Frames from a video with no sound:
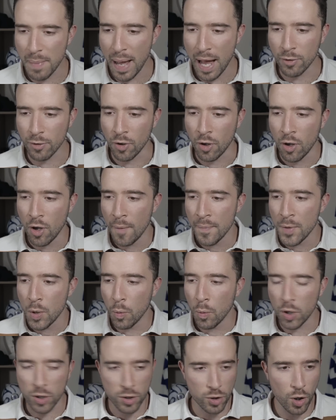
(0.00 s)
Mount,
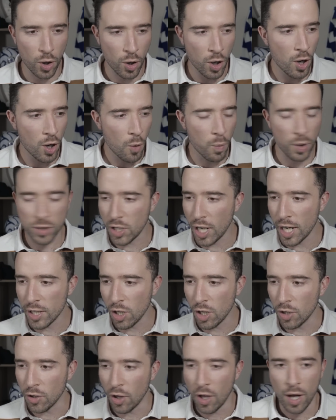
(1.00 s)
what's
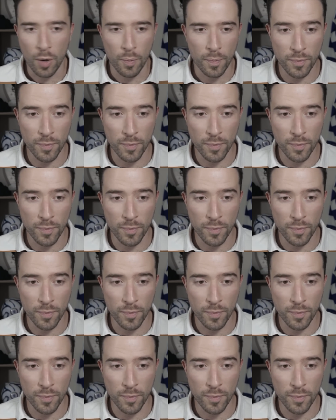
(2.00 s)
going on?